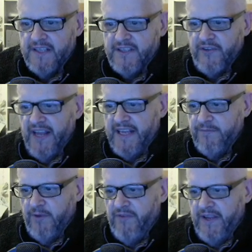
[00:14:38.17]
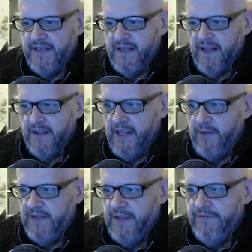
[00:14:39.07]
So yes, we're in
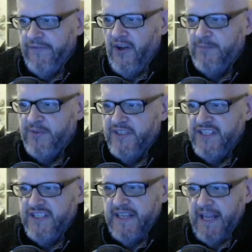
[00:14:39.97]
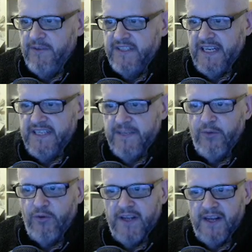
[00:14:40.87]
currently in third position now and chasing
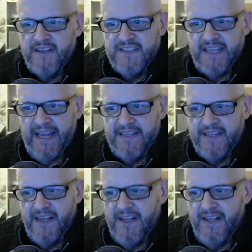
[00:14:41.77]
more cars ahead.